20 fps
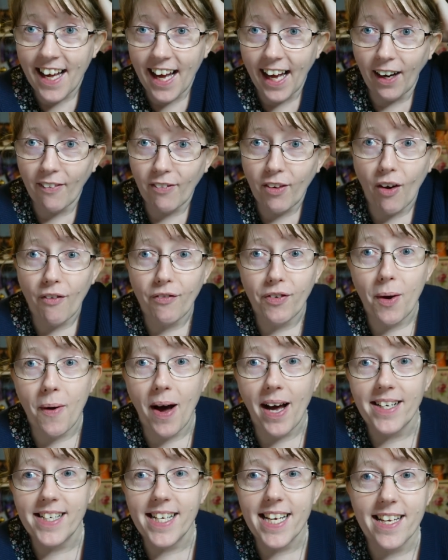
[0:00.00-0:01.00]
and I've got a few
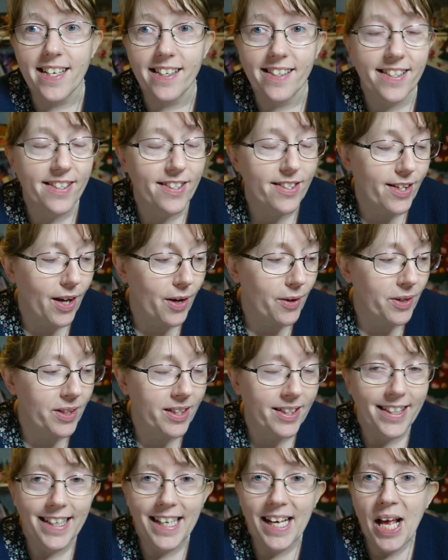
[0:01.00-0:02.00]
ideas, so I'm
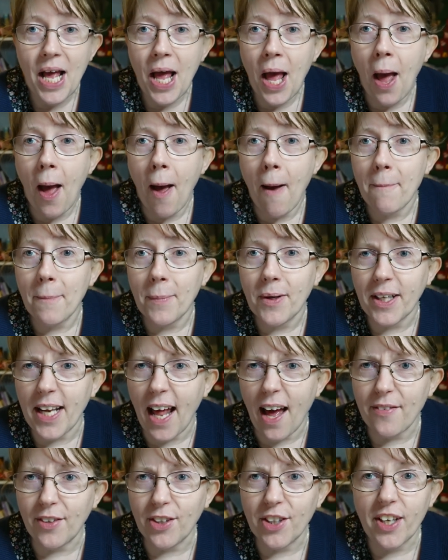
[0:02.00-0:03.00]
gonna
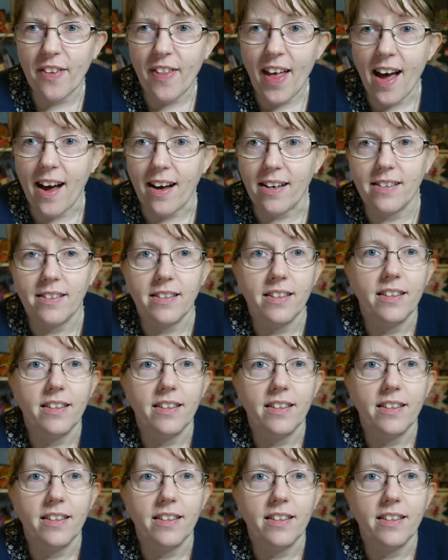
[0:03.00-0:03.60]
have a look at that.